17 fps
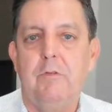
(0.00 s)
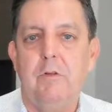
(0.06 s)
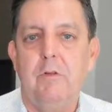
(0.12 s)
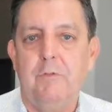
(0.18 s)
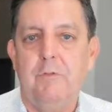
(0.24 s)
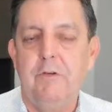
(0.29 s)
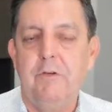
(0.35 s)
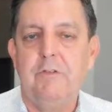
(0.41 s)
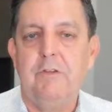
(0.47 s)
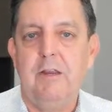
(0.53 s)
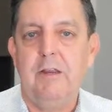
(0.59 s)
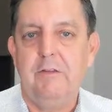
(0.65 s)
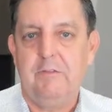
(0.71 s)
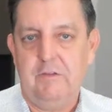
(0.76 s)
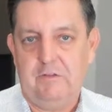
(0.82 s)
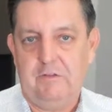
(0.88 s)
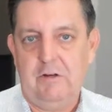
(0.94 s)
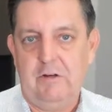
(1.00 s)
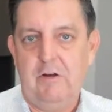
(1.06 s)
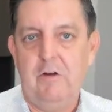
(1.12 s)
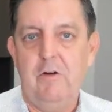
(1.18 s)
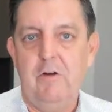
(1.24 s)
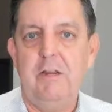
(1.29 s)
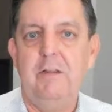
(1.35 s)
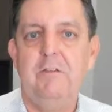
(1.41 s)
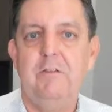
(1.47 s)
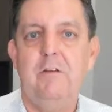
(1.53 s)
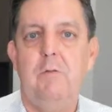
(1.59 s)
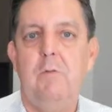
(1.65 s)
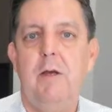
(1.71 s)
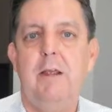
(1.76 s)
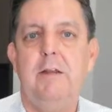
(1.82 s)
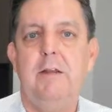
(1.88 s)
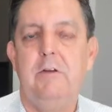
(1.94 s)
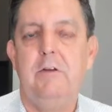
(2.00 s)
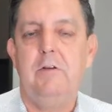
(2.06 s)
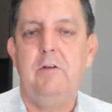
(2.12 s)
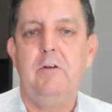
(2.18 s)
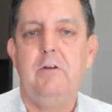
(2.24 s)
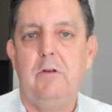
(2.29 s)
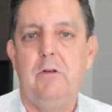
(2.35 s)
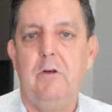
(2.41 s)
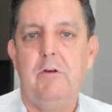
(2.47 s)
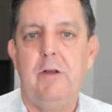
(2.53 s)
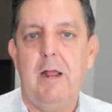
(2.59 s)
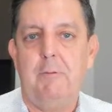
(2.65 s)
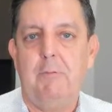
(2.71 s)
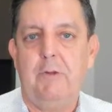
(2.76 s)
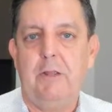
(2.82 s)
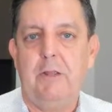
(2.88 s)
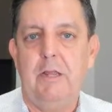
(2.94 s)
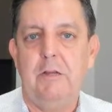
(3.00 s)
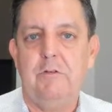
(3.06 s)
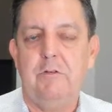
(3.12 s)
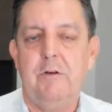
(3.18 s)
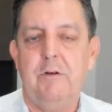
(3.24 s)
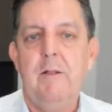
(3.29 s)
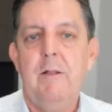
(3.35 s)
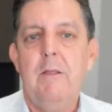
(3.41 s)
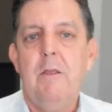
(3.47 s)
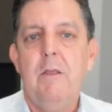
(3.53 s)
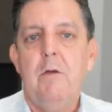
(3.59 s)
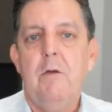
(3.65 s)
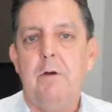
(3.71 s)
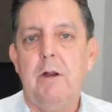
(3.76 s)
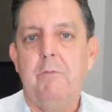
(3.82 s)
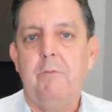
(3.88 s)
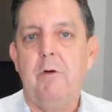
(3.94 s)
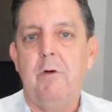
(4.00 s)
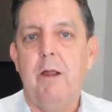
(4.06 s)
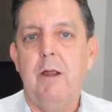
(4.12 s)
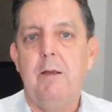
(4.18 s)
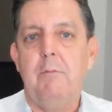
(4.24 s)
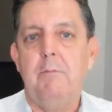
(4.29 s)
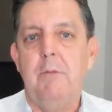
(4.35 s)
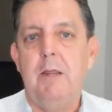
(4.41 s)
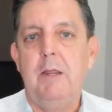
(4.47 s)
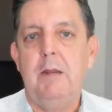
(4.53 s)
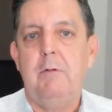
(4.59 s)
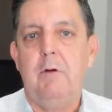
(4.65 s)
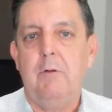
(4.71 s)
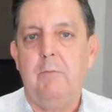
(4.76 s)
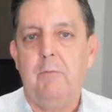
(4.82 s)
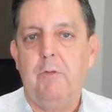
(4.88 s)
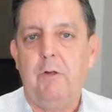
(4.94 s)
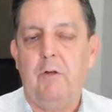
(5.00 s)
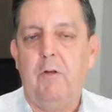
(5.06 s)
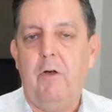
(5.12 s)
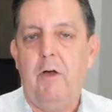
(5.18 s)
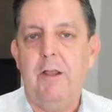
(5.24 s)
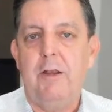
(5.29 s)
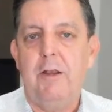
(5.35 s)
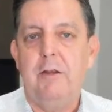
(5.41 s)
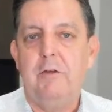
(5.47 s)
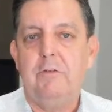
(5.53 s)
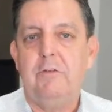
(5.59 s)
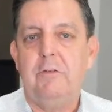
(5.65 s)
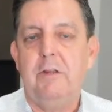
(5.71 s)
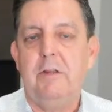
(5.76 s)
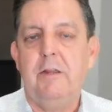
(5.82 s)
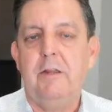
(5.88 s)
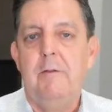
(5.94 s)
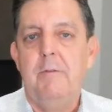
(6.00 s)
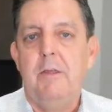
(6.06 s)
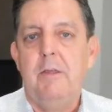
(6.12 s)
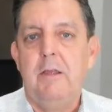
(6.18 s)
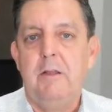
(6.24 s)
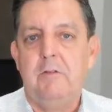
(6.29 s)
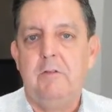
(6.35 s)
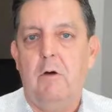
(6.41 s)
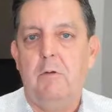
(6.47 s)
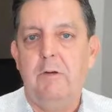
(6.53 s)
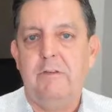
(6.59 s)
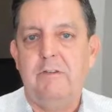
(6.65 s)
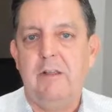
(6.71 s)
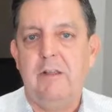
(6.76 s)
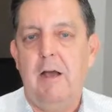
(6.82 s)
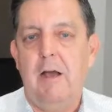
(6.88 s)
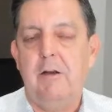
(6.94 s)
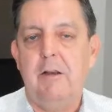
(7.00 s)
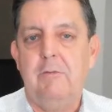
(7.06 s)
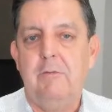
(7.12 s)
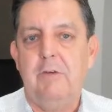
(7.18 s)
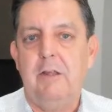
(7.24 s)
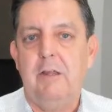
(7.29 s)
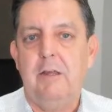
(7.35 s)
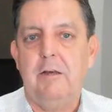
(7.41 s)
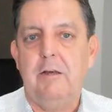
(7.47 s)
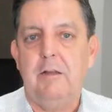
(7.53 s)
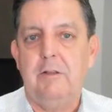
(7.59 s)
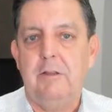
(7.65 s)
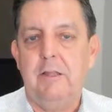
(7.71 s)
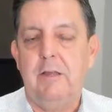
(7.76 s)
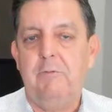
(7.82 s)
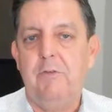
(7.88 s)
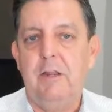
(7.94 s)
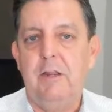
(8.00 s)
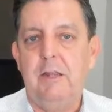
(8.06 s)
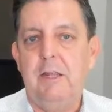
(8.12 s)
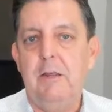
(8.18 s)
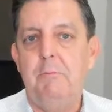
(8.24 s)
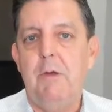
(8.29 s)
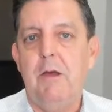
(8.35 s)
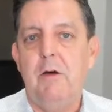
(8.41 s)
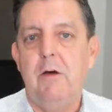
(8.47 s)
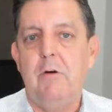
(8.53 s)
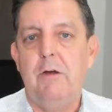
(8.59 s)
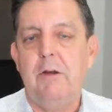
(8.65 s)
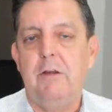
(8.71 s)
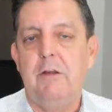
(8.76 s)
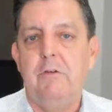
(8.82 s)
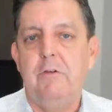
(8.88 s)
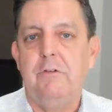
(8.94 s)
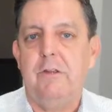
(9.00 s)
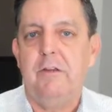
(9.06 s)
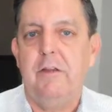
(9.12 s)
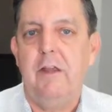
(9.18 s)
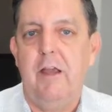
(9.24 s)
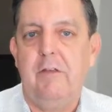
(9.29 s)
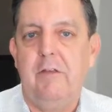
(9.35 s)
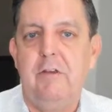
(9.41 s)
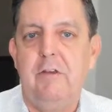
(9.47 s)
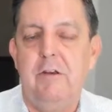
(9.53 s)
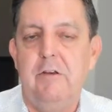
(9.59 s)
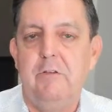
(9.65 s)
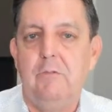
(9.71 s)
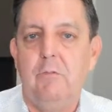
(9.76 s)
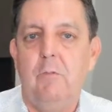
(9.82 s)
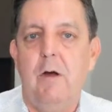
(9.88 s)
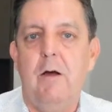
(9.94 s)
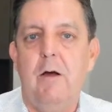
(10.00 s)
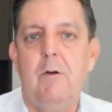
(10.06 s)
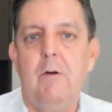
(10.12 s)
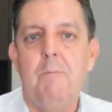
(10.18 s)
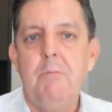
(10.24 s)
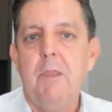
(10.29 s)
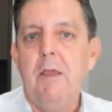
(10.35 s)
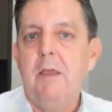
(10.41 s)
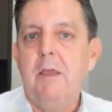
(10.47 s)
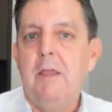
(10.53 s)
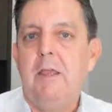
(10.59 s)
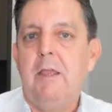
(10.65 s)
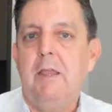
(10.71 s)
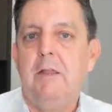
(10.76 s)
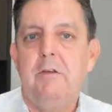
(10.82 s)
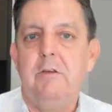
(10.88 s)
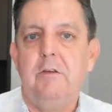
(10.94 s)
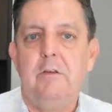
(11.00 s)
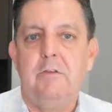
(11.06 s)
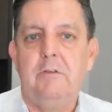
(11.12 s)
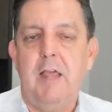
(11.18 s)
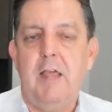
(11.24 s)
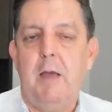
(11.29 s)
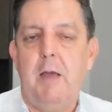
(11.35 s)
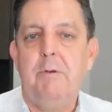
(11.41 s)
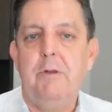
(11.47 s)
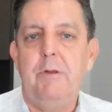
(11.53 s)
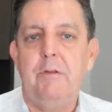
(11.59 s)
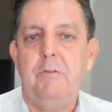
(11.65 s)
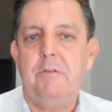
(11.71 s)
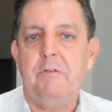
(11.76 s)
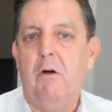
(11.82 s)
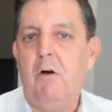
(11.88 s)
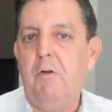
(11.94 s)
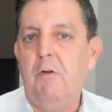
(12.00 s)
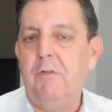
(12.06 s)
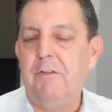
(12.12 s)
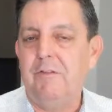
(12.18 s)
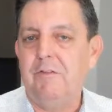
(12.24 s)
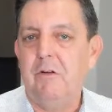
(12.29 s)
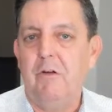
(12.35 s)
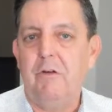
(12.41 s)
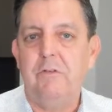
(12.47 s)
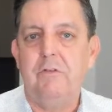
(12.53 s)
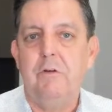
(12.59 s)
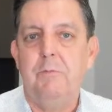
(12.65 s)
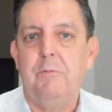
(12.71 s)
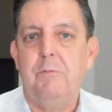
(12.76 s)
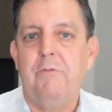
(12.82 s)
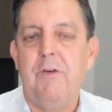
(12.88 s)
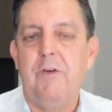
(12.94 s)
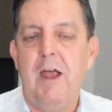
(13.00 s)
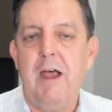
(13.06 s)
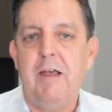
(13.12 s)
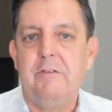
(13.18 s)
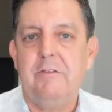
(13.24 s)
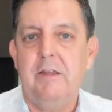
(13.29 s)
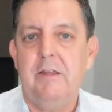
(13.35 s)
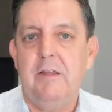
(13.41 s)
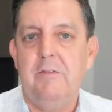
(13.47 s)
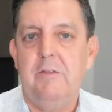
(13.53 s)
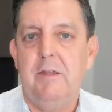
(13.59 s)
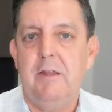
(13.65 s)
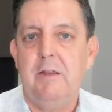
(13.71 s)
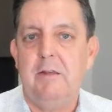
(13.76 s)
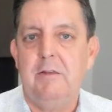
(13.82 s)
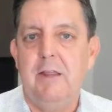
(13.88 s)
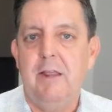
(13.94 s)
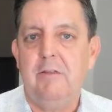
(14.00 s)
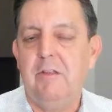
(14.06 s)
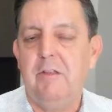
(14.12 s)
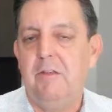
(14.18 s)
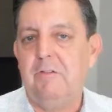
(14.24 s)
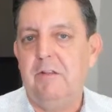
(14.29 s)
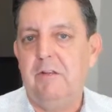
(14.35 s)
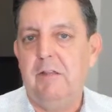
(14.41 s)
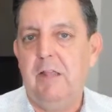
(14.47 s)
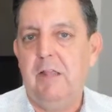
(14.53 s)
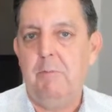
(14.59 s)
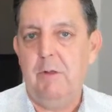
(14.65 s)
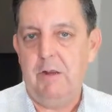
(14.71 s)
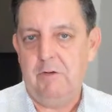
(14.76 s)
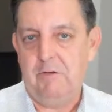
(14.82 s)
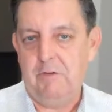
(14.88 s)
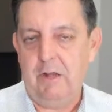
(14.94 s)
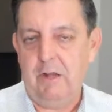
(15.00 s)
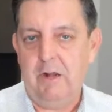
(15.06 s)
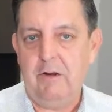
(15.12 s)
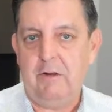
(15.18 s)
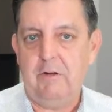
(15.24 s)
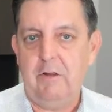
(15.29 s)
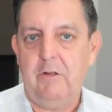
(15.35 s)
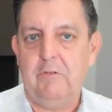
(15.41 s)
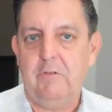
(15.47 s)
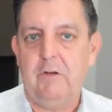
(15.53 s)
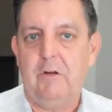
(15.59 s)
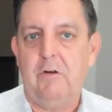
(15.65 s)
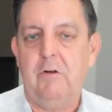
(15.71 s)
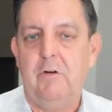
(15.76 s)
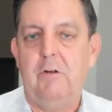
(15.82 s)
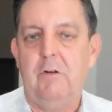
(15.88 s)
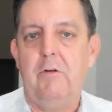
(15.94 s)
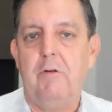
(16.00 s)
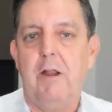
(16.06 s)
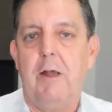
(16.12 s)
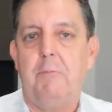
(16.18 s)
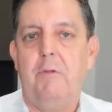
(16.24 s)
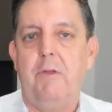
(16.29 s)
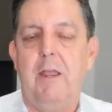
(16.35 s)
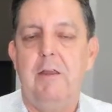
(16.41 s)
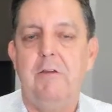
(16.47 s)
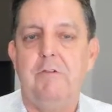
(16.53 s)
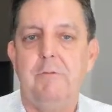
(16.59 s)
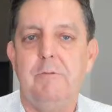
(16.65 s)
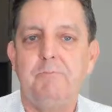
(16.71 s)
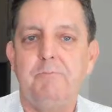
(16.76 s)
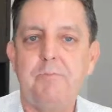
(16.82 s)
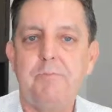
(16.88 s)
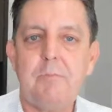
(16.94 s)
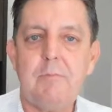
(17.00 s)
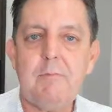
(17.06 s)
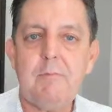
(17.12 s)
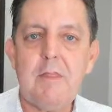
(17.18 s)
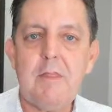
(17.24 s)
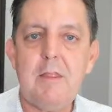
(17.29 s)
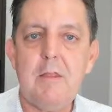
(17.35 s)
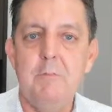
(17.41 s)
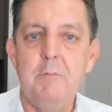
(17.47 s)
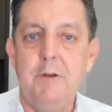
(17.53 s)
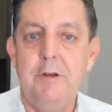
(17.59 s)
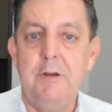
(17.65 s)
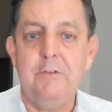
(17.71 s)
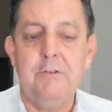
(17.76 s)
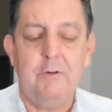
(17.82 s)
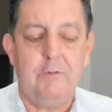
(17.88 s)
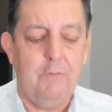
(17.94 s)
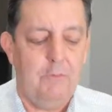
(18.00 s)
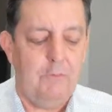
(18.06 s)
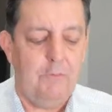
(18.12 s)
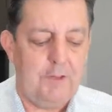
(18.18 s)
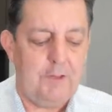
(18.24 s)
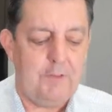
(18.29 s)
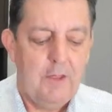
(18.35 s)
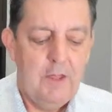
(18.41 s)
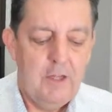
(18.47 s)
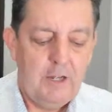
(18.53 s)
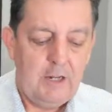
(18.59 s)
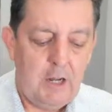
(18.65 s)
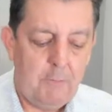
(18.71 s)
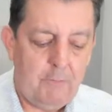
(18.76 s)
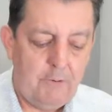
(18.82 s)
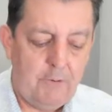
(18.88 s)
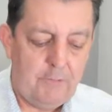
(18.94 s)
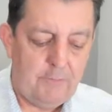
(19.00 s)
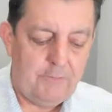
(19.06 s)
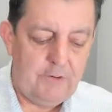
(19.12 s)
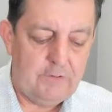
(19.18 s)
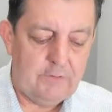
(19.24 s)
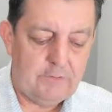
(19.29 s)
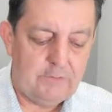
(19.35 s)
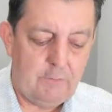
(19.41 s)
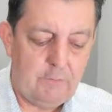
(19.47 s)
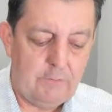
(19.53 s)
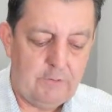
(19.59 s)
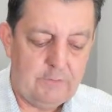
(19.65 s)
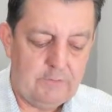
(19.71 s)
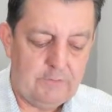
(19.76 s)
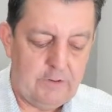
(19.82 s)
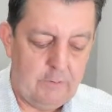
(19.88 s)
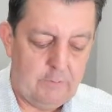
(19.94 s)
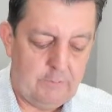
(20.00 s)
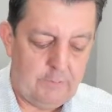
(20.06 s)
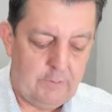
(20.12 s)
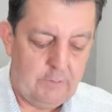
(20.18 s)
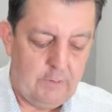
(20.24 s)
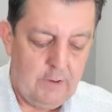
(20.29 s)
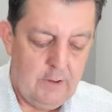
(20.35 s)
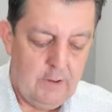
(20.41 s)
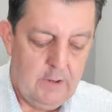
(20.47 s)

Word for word: So the first thing is a secure and easy way to do your loan application. Whenever I meet uh, with a client initially, it's always sent out via a link via email, and I usually text it as well and you just tap it, install, install super fast, and then it takes less than 10 minutes. You got a, a secure loan application. But here's the cool thing, a couple other features I wanted to share with you.